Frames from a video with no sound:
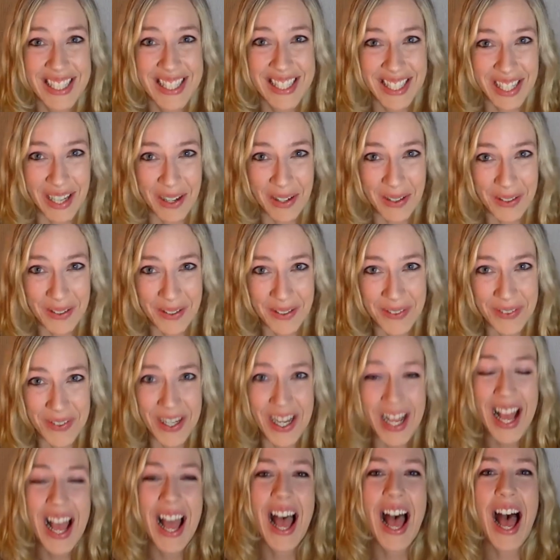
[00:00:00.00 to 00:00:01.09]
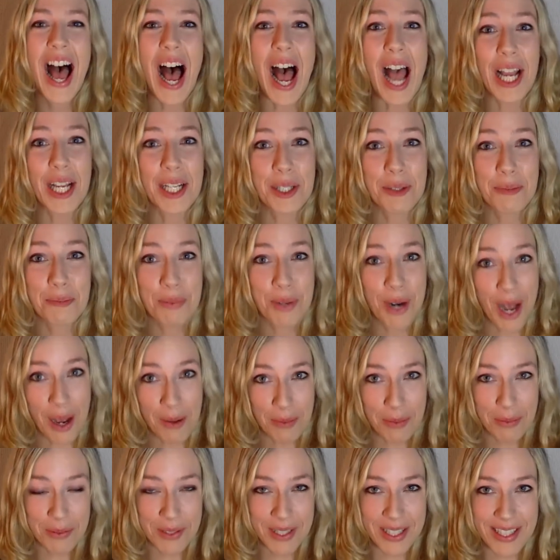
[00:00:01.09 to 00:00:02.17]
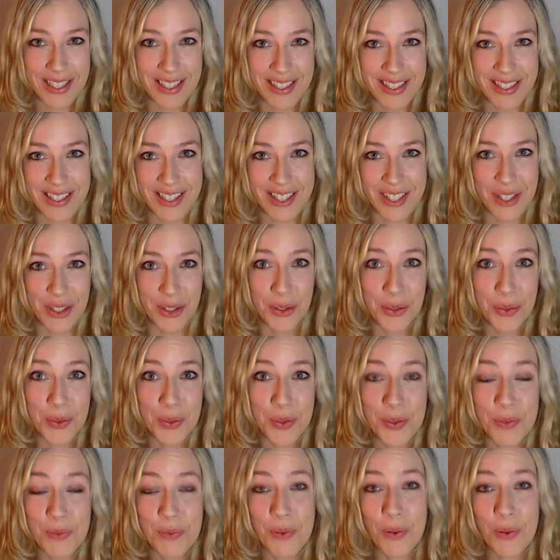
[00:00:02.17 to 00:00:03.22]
So I could probably just choose